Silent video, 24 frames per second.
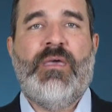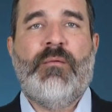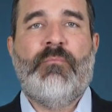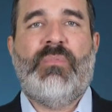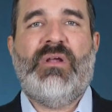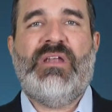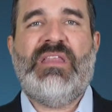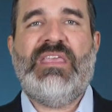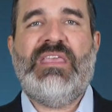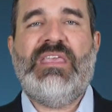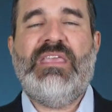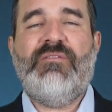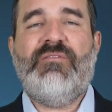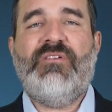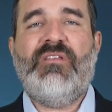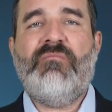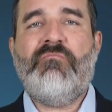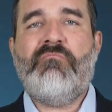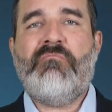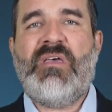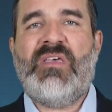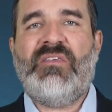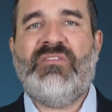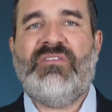But
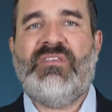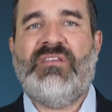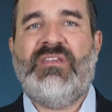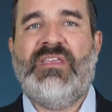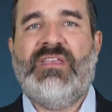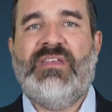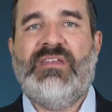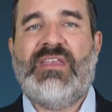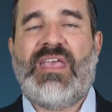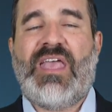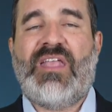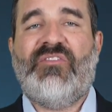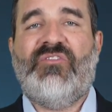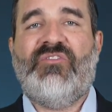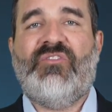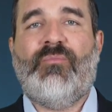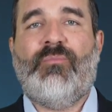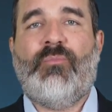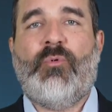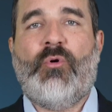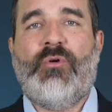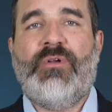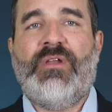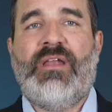even mezzanine and
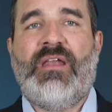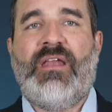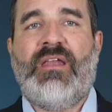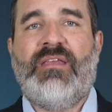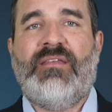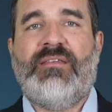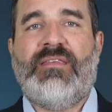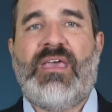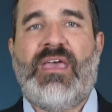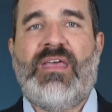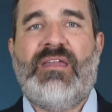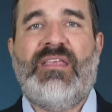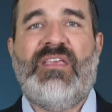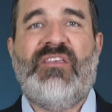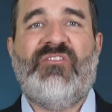subordinated debt